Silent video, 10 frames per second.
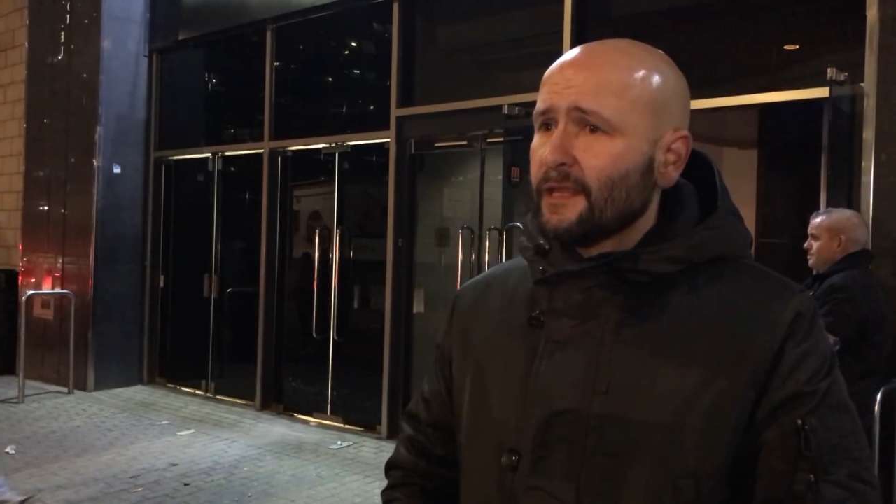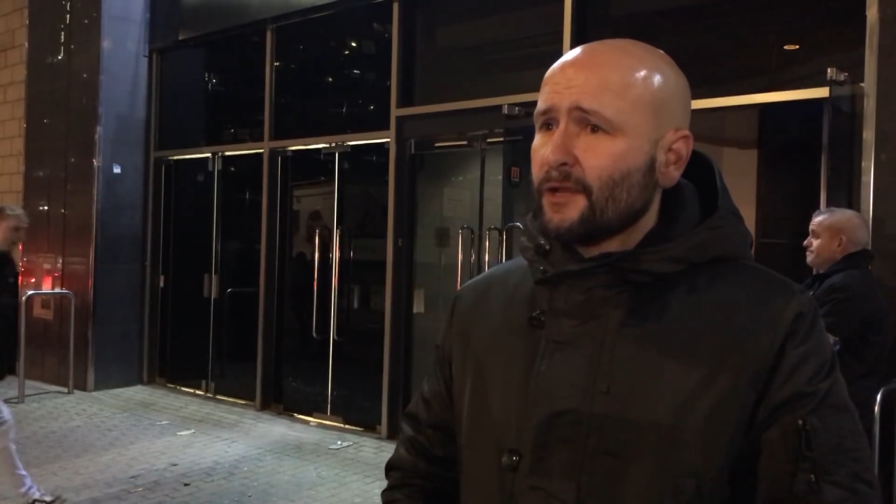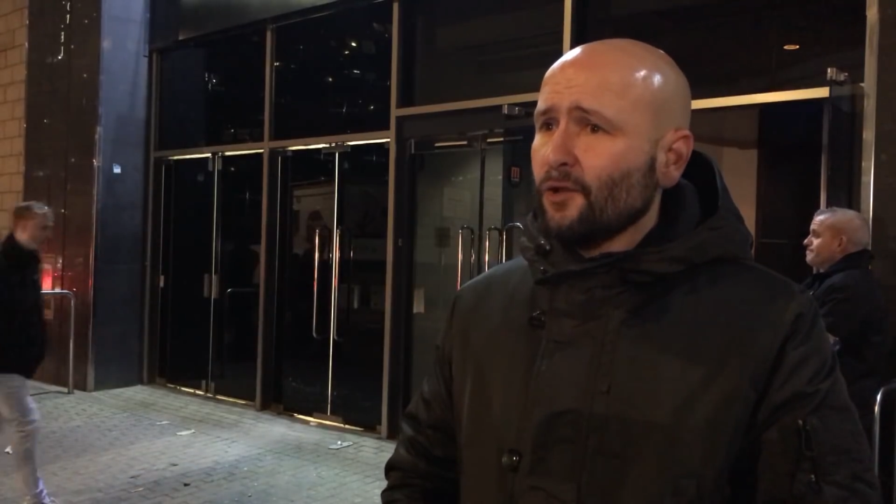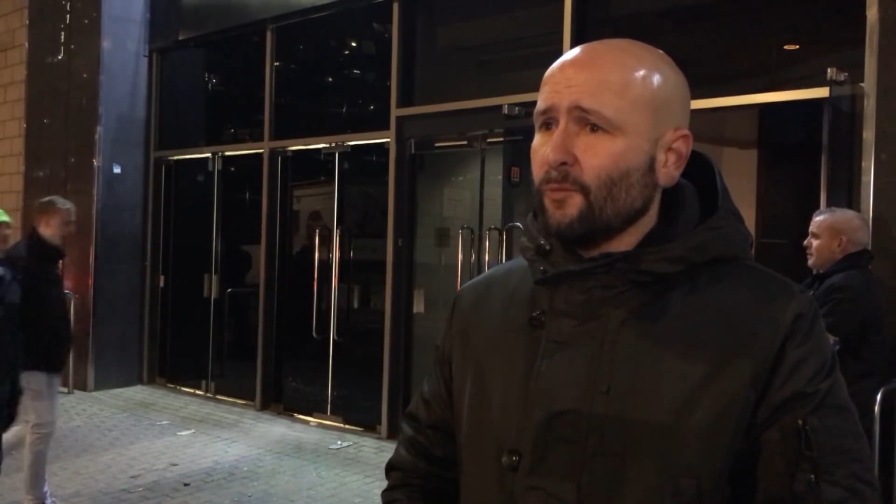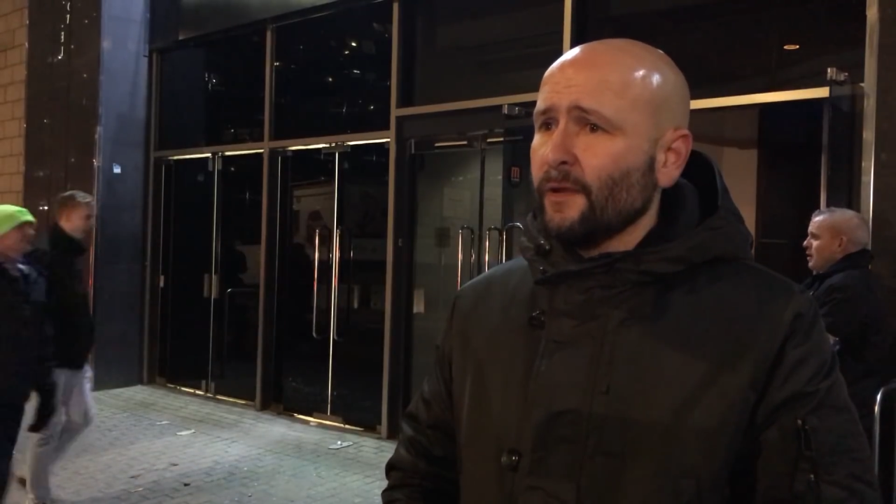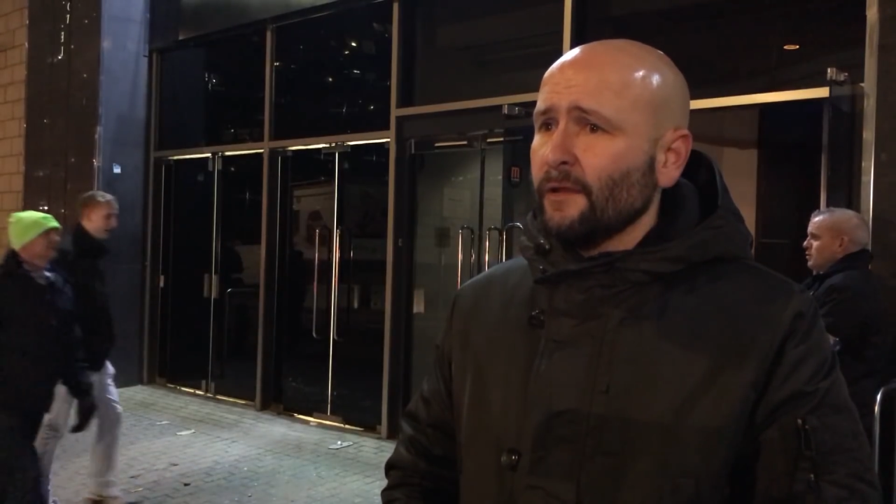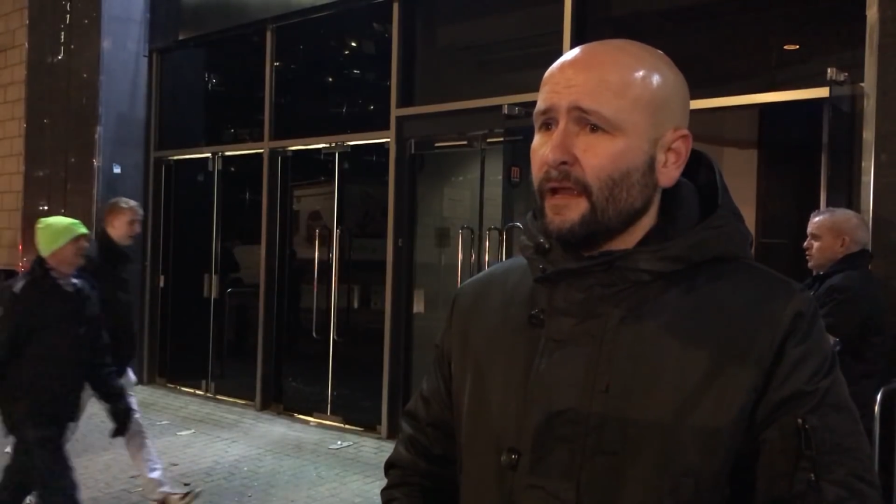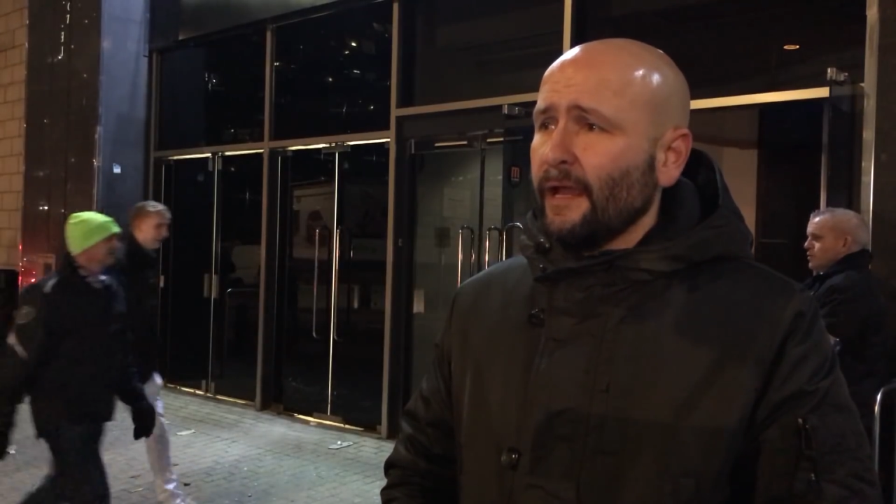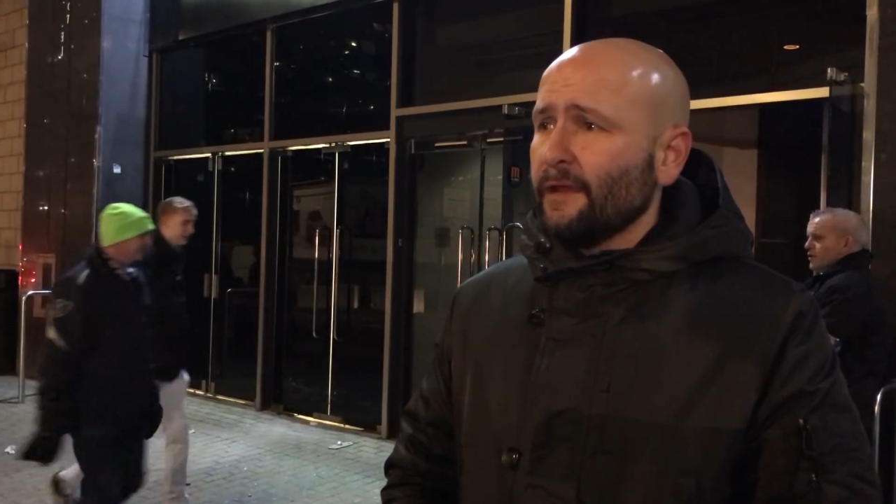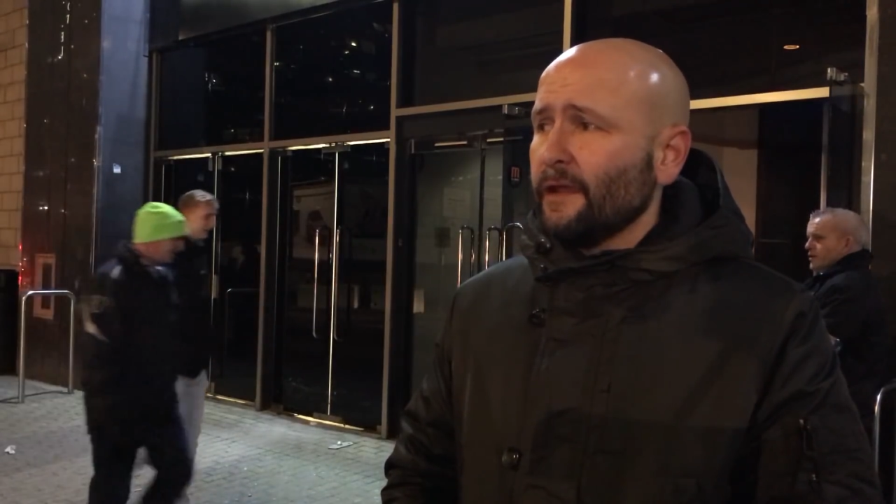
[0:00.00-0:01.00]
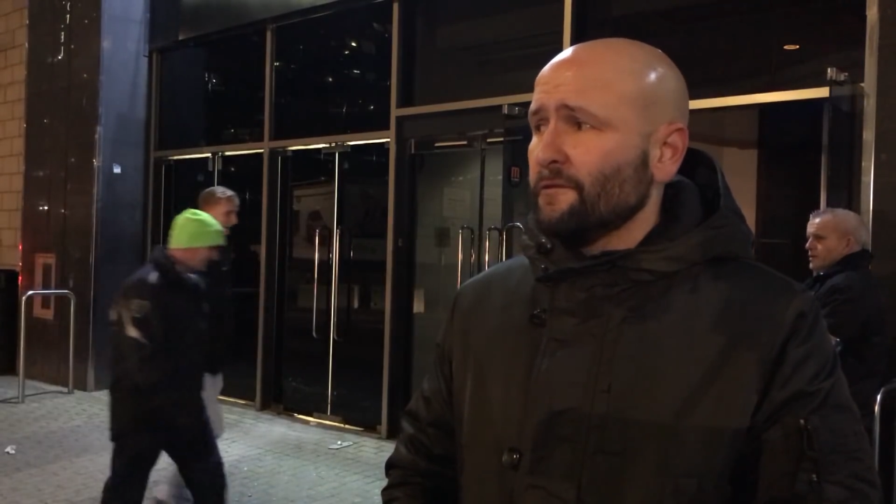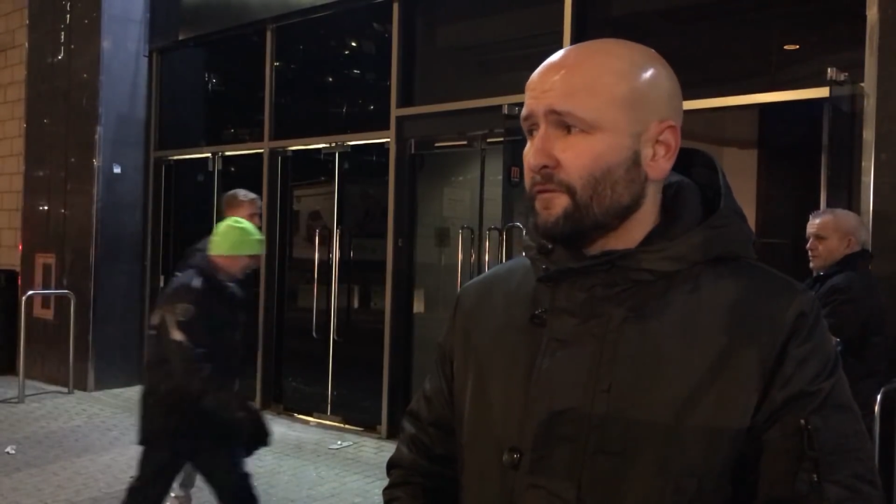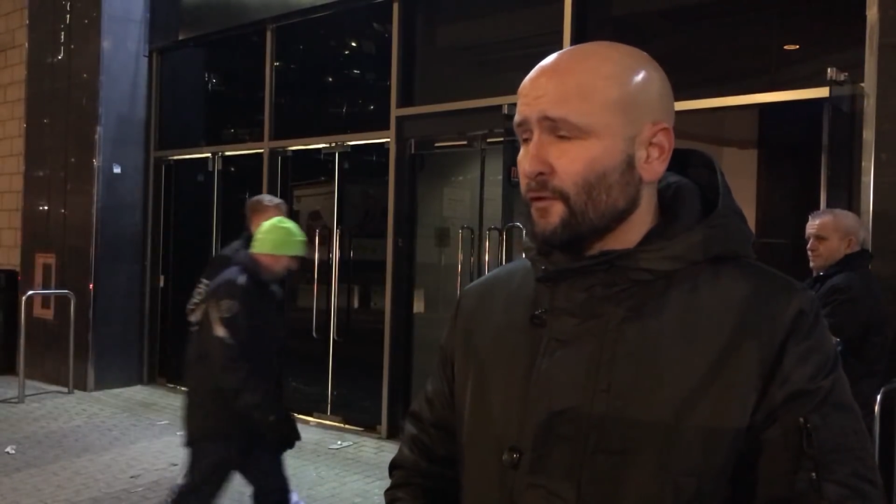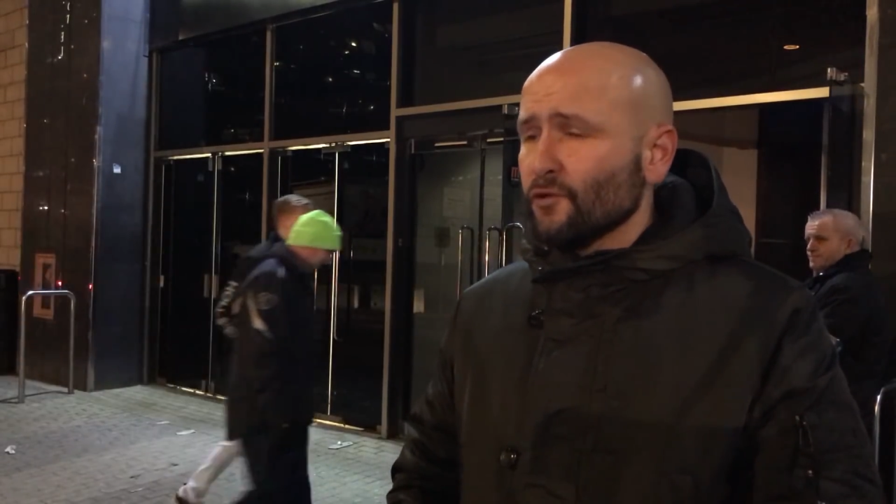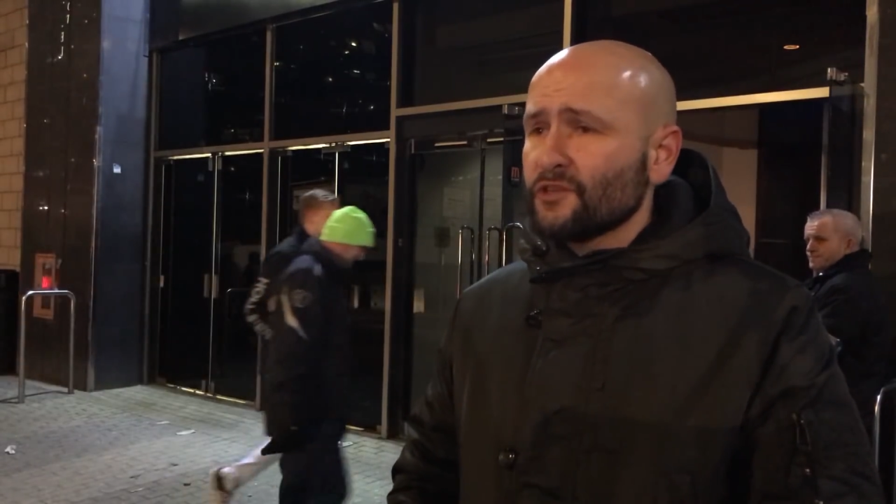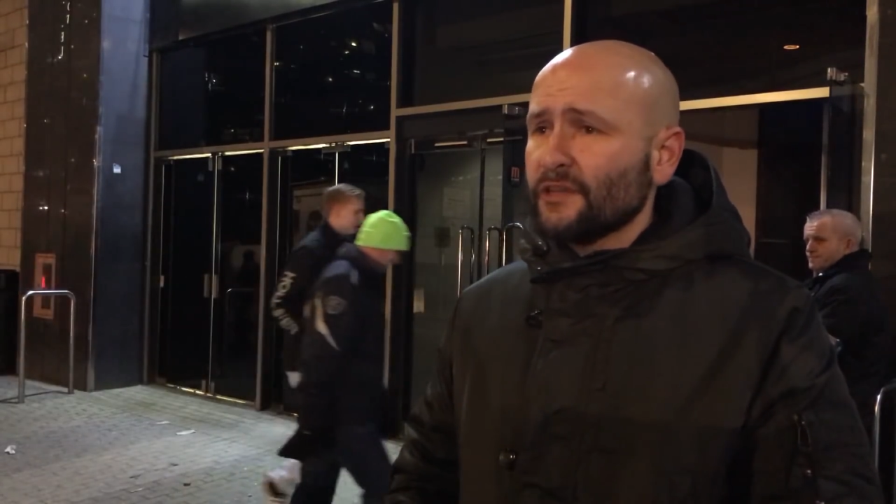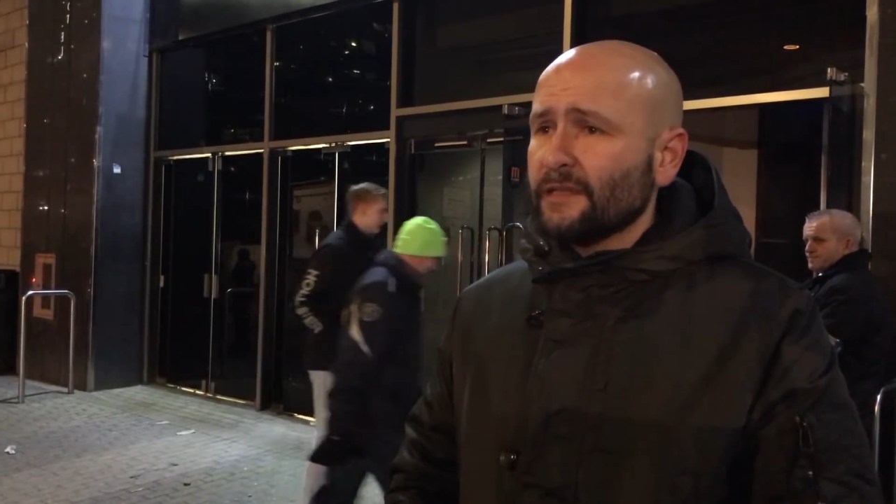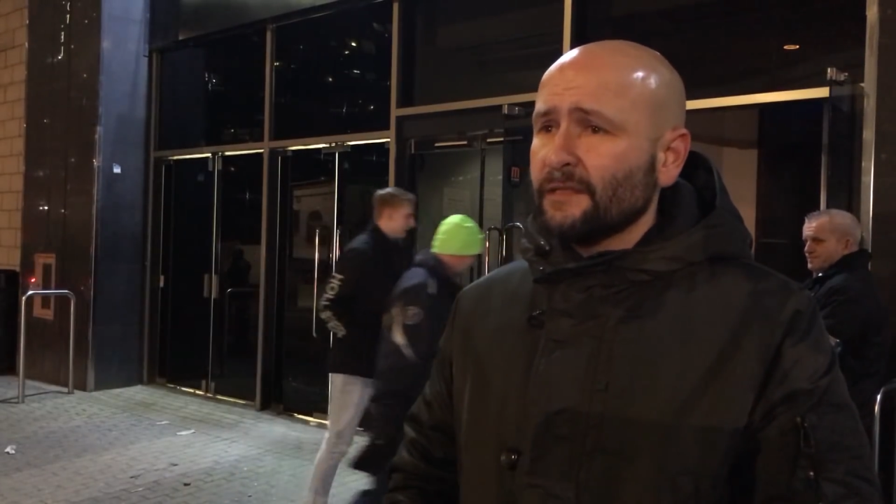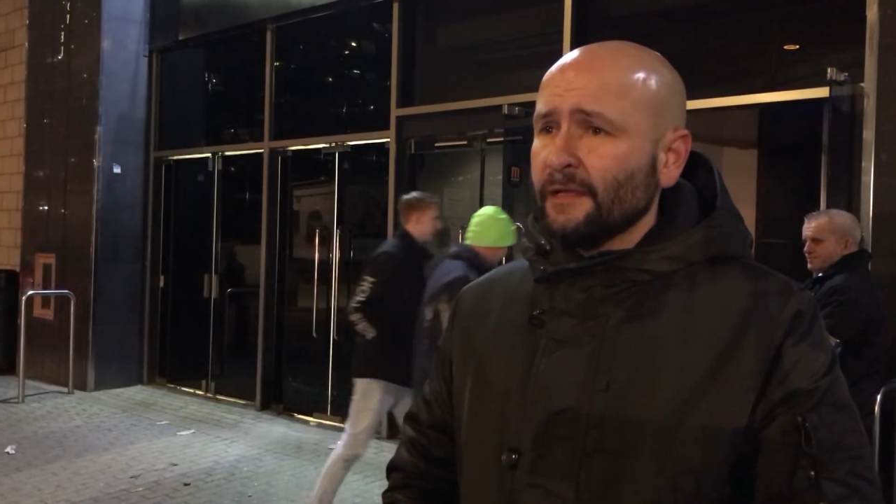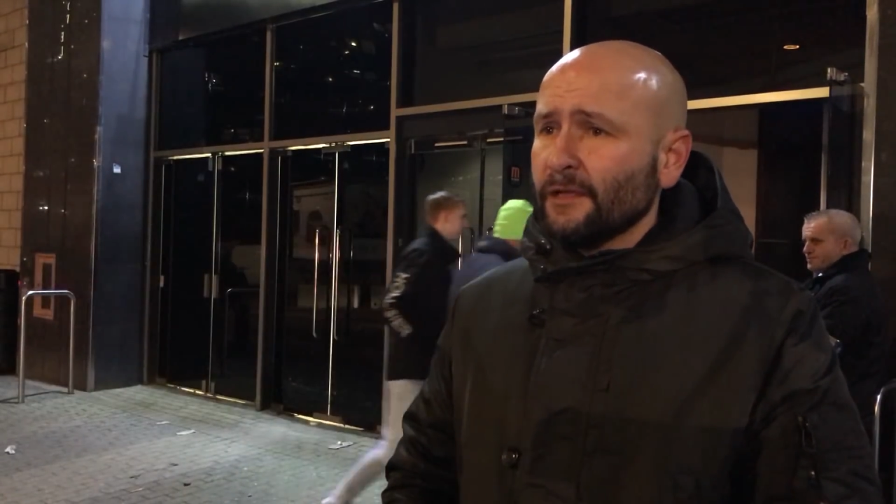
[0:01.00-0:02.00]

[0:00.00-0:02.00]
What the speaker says: the club, and for us it